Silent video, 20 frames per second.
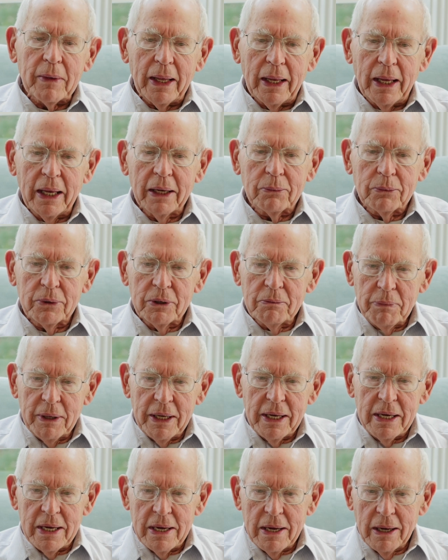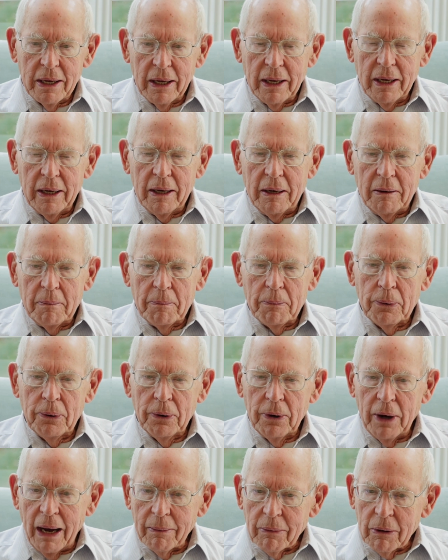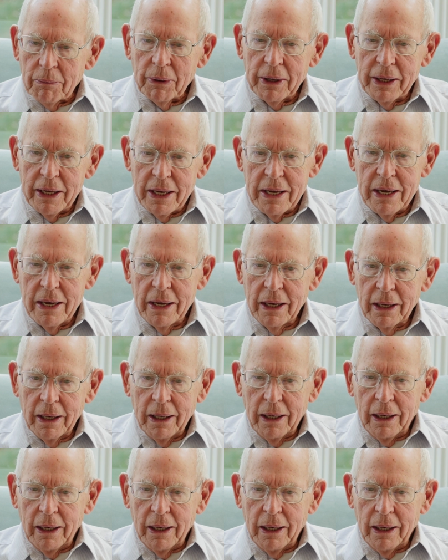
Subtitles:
It would be probably